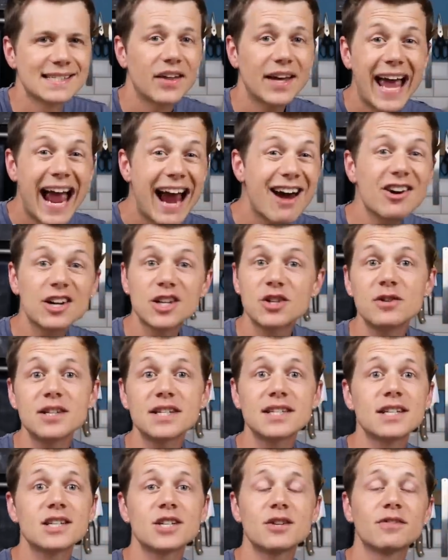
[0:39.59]
the
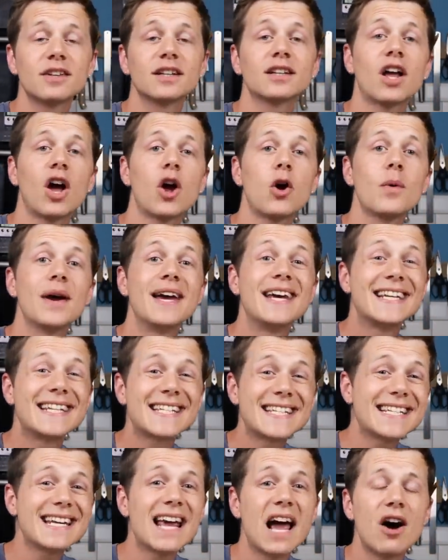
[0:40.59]
characteristics of the dough
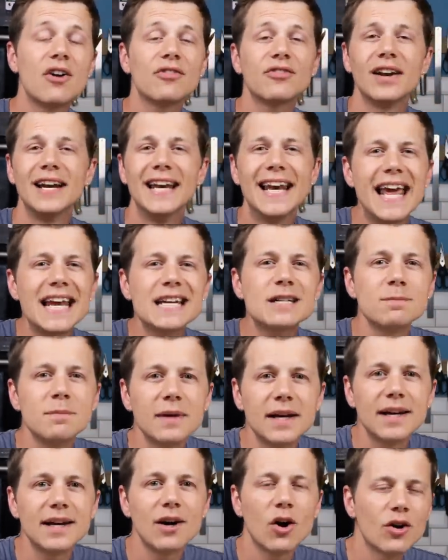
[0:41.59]
itself led
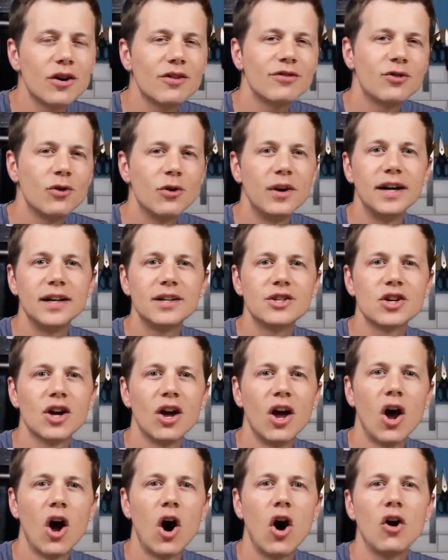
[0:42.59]
me on a voyage
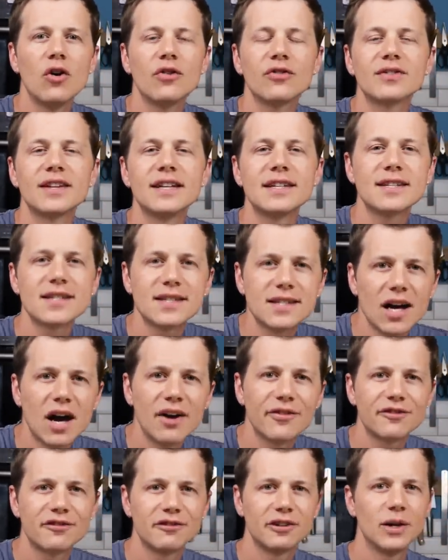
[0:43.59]
of
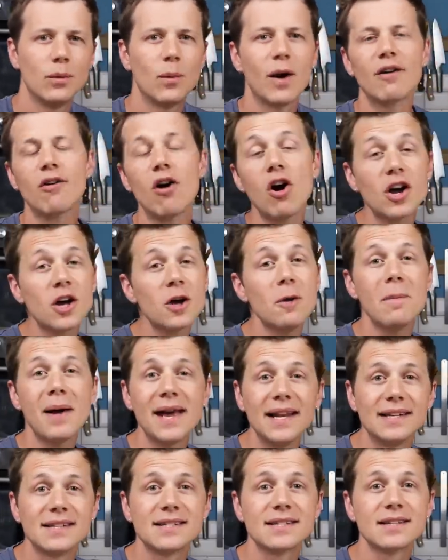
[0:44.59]
discovery, where I
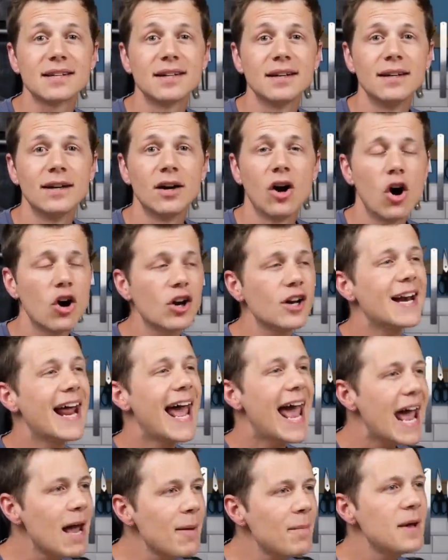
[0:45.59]
commenced on
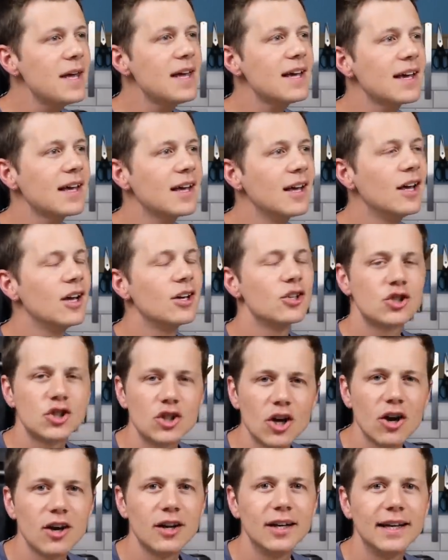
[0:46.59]
an epic
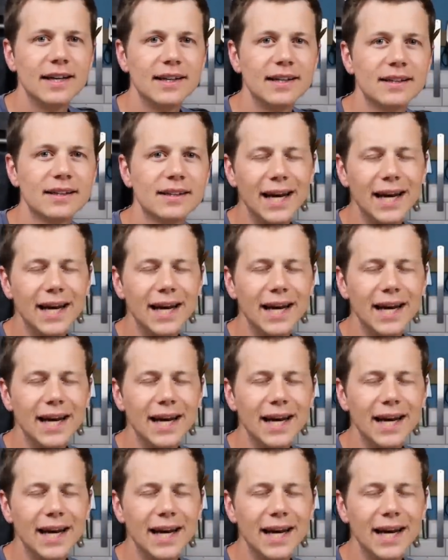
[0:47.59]
journey,